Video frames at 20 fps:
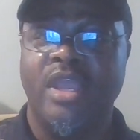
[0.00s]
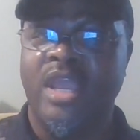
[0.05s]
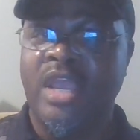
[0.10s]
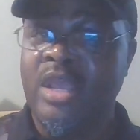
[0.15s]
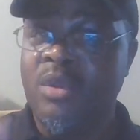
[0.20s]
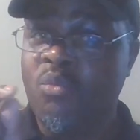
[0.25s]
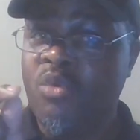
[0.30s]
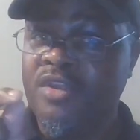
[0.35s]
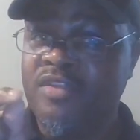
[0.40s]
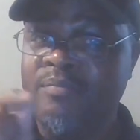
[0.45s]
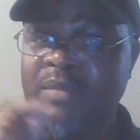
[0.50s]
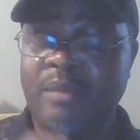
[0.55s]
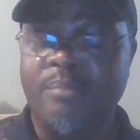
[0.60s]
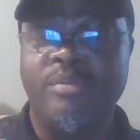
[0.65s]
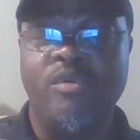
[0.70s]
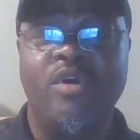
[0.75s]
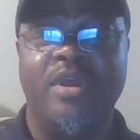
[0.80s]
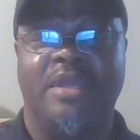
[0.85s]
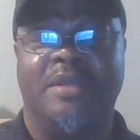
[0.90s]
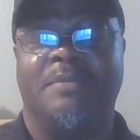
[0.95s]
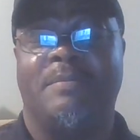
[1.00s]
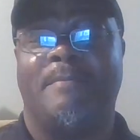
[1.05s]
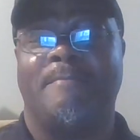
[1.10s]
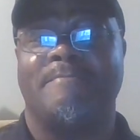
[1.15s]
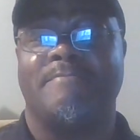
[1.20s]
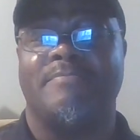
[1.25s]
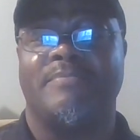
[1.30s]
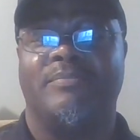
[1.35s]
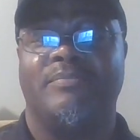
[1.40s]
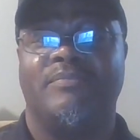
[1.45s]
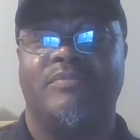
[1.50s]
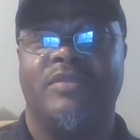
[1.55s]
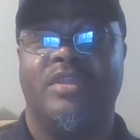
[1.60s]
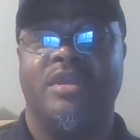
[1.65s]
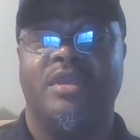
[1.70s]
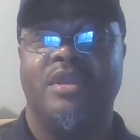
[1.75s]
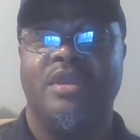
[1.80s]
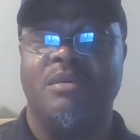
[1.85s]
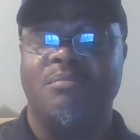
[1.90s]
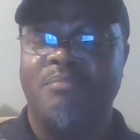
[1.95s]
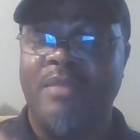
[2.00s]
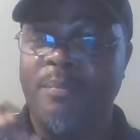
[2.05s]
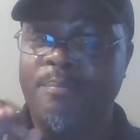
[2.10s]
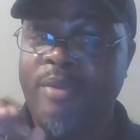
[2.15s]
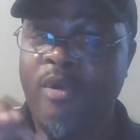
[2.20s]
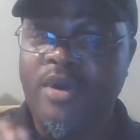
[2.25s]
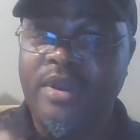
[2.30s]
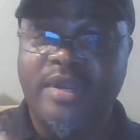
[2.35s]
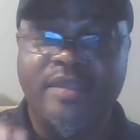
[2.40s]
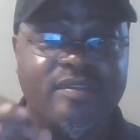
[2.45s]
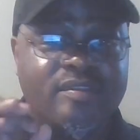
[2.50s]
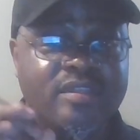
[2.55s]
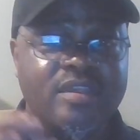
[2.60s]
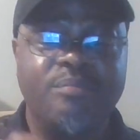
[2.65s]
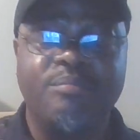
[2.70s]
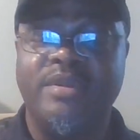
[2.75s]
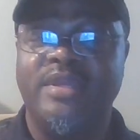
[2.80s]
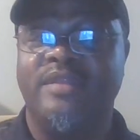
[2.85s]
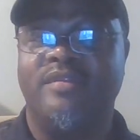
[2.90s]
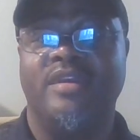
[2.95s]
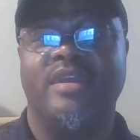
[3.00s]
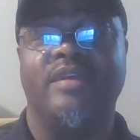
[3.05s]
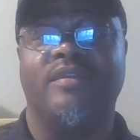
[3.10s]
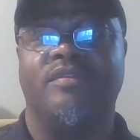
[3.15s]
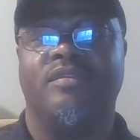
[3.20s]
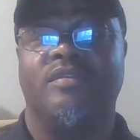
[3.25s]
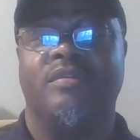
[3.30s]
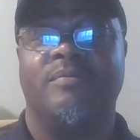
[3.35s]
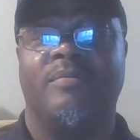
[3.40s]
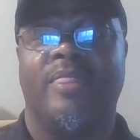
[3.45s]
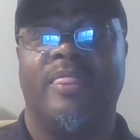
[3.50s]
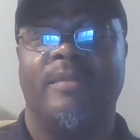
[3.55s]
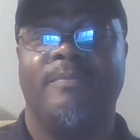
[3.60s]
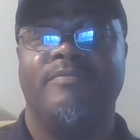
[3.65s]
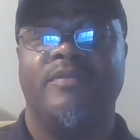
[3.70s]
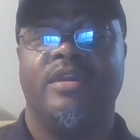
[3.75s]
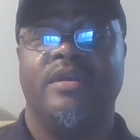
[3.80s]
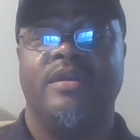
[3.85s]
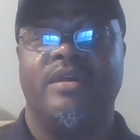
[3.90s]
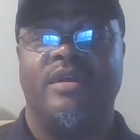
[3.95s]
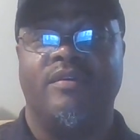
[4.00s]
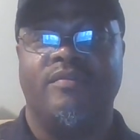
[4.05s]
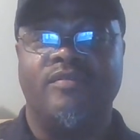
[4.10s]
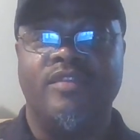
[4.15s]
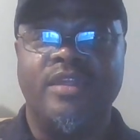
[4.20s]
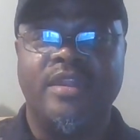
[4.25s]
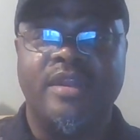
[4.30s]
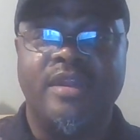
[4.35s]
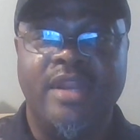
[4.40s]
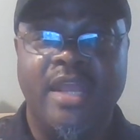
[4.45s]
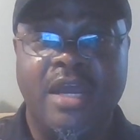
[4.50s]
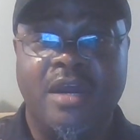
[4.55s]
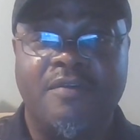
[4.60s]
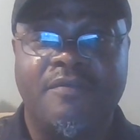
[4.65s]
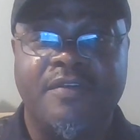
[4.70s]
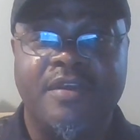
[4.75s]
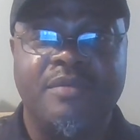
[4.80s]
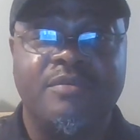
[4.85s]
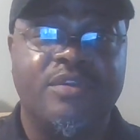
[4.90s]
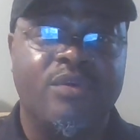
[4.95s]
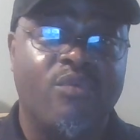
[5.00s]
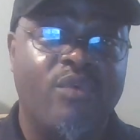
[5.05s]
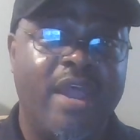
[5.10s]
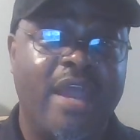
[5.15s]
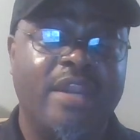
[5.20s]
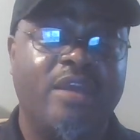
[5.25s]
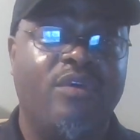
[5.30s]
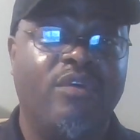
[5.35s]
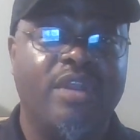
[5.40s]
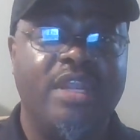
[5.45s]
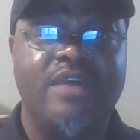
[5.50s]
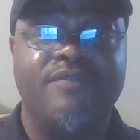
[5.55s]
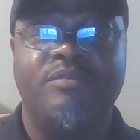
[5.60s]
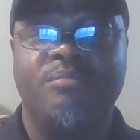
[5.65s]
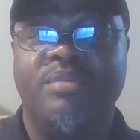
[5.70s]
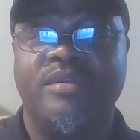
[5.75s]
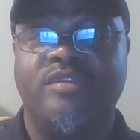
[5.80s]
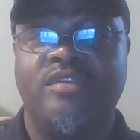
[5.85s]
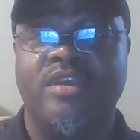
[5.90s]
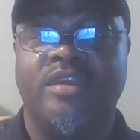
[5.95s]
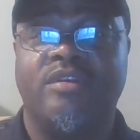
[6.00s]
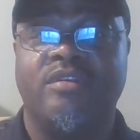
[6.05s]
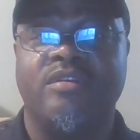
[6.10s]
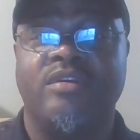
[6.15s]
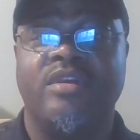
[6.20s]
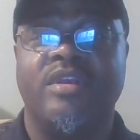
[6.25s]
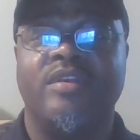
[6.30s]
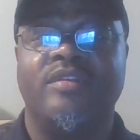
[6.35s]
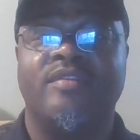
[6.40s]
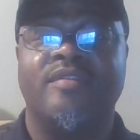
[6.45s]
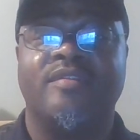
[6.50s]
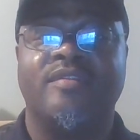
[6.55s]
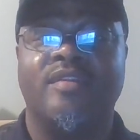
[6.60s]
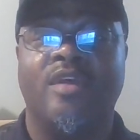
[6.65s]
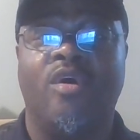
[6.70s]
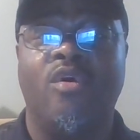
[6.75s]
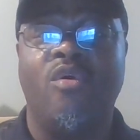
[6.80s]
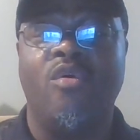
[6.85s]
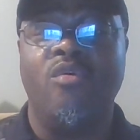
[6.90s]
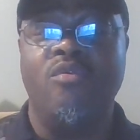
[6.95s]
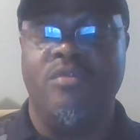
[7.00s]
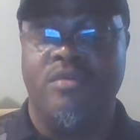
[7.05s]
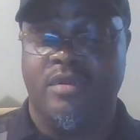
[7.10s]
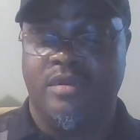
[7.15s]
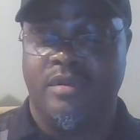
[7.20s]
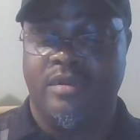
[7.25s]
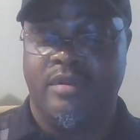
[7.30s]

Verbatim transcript: And what's my point? My point is simply this the left, and the radical left in particular, is so